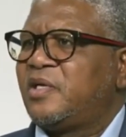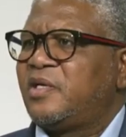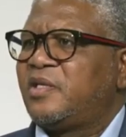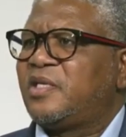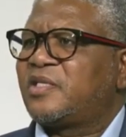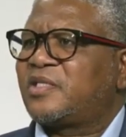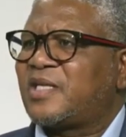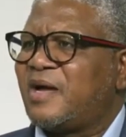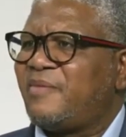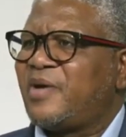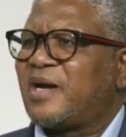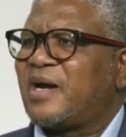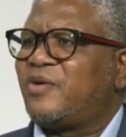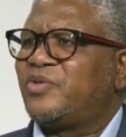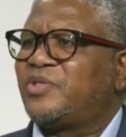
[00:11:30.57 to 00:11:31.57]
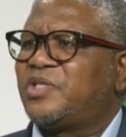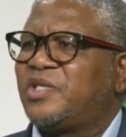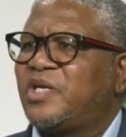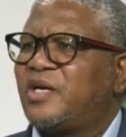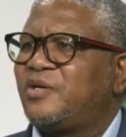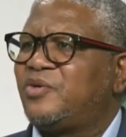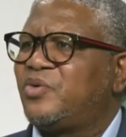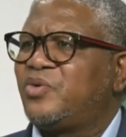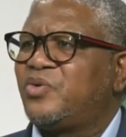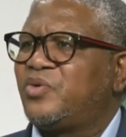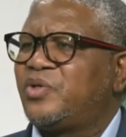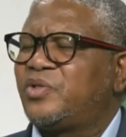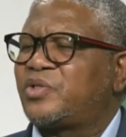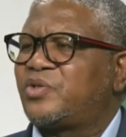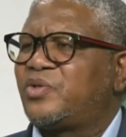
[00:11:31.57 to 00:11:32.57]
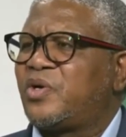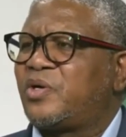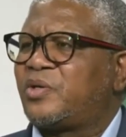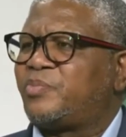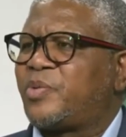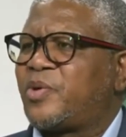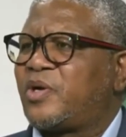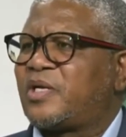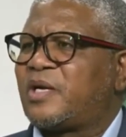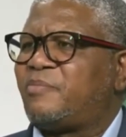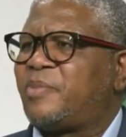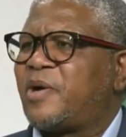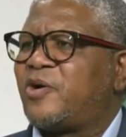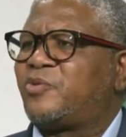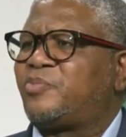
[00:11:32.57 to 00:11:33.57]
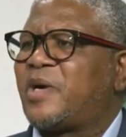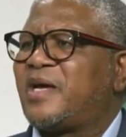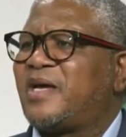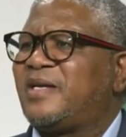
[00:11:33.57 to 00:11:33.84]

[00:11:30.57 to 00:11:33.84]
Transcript: This time around, GNU is not brought about by